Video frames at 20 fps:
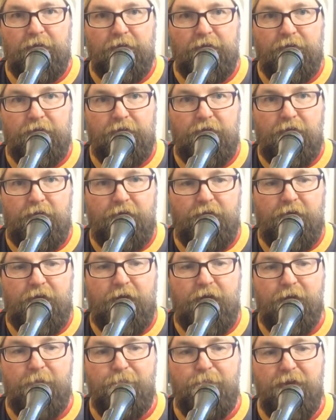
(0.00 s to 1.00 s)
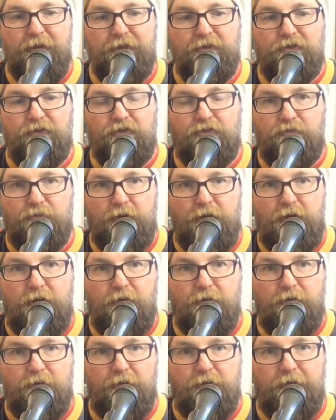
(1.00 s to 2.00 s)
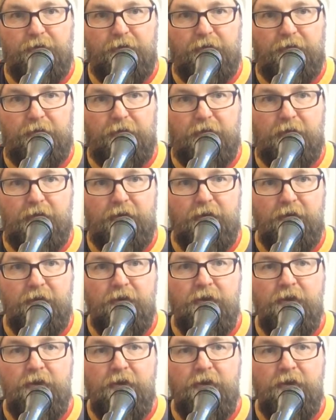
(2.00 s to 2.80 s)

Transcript: See how they're kind of bent straight on like that?